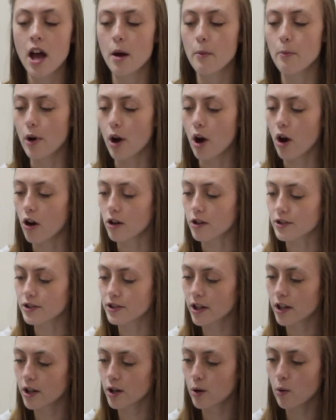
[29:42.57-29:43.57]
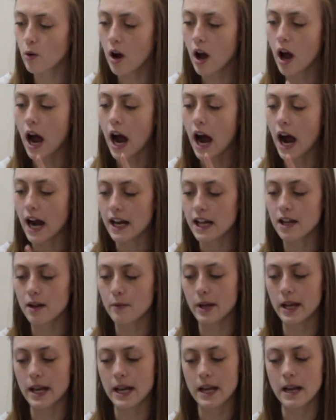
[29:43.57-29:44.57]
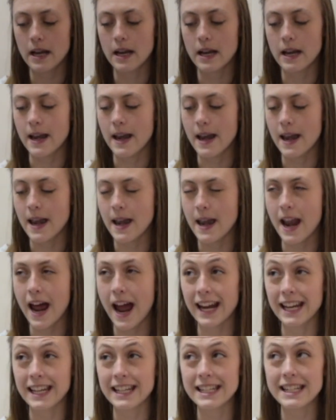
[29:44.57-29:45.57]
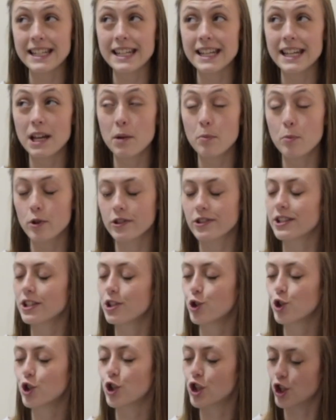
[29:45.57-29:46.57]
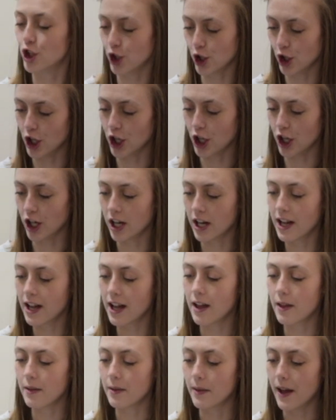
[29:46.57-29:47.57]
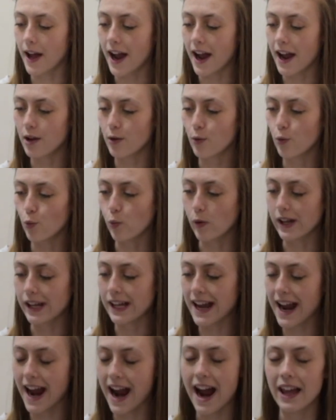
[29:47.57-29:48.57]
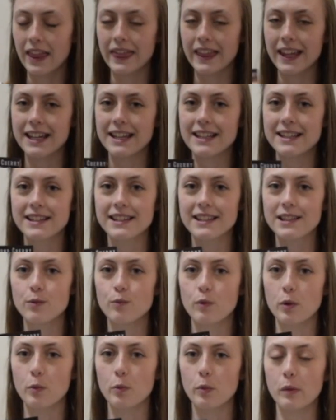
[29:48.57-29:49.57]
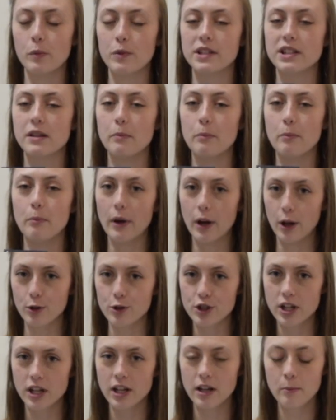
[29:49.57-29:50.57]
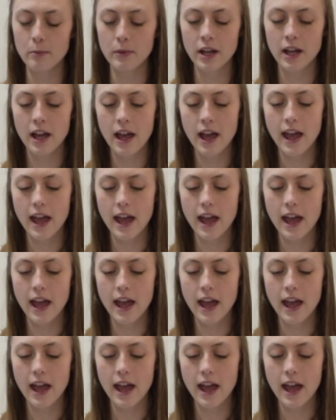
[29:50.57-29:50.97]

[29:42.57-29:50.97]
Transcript: but also I am 90% sure that we had these when we went to Belgium,